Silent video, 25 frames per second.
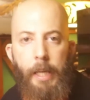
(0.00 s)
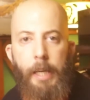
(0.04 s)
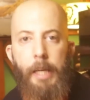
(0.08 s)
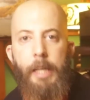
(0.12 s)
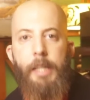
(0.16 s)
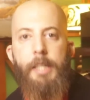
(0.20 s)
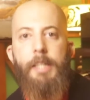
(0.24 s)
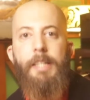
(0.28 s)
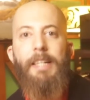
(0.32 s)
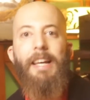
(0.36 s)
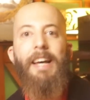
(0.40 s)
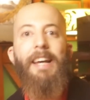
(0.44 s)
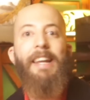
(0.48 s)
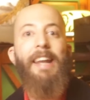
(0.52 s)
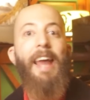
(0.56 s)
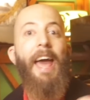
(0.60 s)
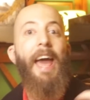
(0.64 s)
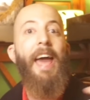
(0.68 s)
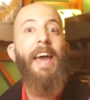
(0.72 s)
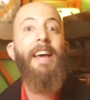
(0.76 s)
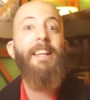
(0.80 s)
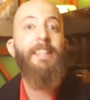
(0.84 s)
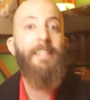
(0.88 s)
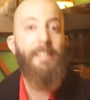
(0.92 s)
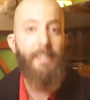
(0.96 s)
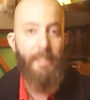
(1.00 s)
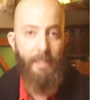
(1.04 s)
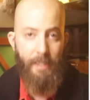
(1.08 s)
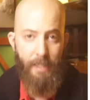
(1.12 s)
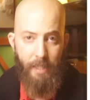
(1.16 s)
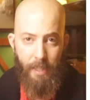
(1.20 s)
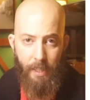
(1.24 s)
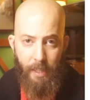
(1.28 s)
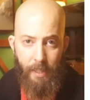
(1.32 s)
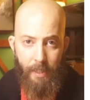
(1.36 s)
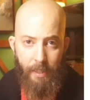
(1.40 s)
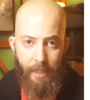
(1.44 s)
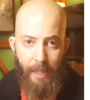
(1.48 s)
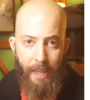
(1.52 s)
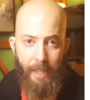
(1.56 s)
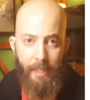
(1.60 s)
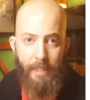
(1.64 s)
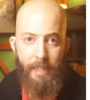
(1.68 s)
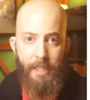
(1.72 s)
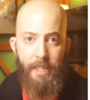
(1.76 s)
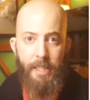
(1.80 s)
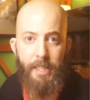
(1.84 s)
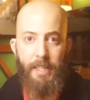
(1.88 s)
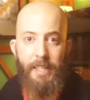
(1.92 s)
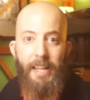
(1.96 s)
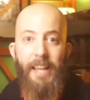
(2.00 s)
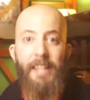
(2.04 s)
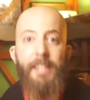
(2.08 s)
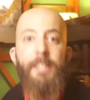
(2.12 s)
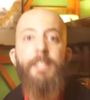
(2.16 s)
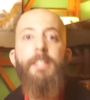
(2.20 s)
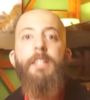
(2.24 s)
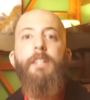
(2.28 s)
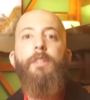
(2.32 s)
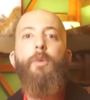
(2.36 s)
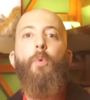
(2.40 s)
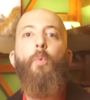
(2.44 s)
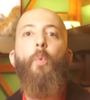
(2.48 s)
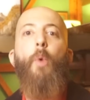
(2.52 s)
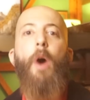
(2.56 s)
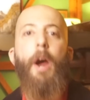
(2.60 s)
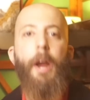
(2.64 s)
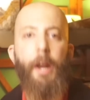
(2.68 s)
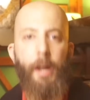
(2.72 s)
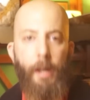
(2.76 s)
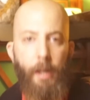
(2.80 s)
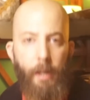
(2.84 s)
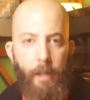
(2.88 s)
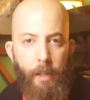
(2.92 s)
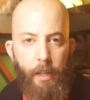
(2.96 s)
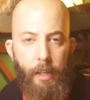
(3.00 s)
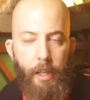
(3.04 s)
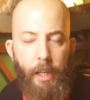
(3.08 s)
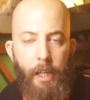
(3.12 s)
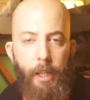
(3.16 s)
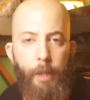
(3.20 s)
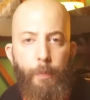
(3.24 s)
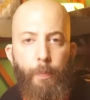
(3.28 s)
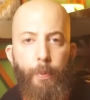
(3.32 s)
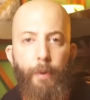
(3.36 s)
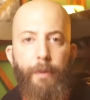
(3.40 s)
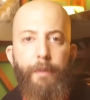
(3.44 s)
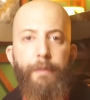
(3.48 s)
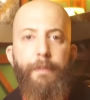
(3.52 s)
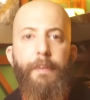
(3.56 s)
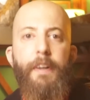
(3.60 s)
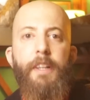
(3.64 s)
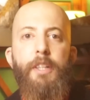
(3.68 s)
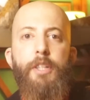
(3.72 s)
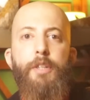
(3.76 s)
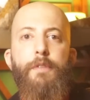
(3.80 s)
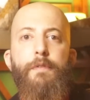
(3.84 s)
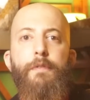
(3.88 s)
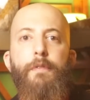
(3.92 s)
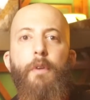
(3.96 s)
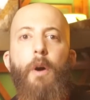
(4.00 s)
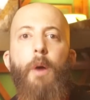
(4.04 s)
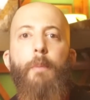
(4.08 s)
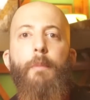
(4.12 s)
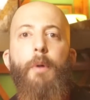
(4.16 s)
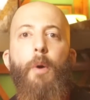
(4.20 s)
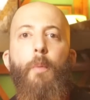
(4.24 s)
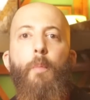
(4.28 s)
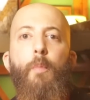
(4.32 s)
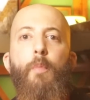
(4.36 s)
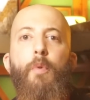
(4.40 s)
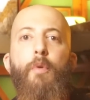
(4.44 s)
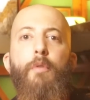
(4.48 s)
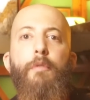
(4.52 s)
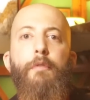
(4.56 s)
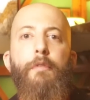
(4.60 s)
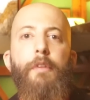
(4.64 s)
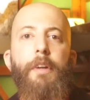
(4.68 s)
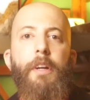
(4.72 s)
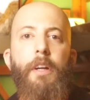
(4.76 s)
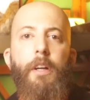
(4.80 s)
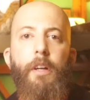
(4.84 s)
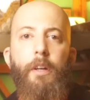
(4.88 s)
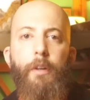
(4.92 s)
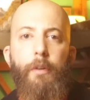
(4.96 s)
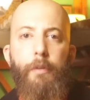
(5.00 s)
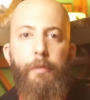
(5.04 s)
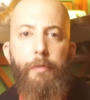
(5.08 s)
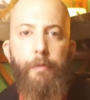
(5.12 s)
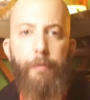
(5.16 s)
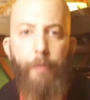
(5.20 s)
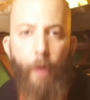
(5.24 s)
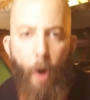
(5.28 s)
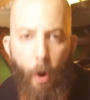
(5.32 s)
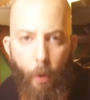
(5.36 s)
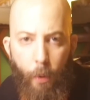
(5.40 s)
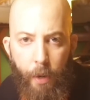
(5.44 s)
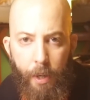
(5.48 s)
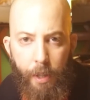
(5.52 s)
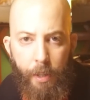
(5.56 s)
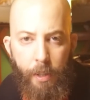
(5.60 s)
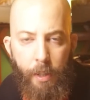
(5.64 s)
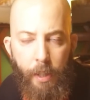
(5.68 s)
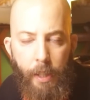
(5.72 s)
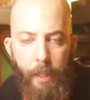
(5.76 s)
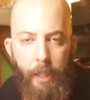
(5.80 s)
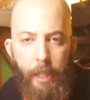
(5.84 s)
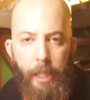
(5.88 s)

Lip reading: It's an entity that stands in the way. It prevents from moving forward.